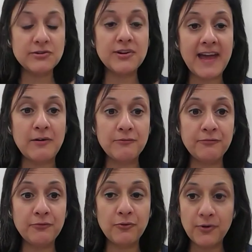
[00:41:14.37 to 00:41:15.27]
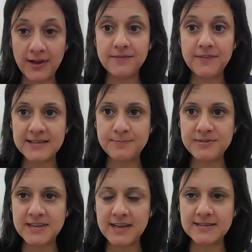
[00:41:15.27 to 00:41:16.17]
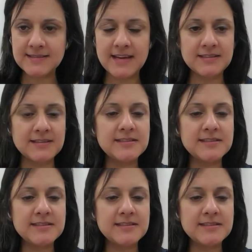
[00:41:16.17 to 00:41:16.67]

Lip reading: look out for in these particular sectors.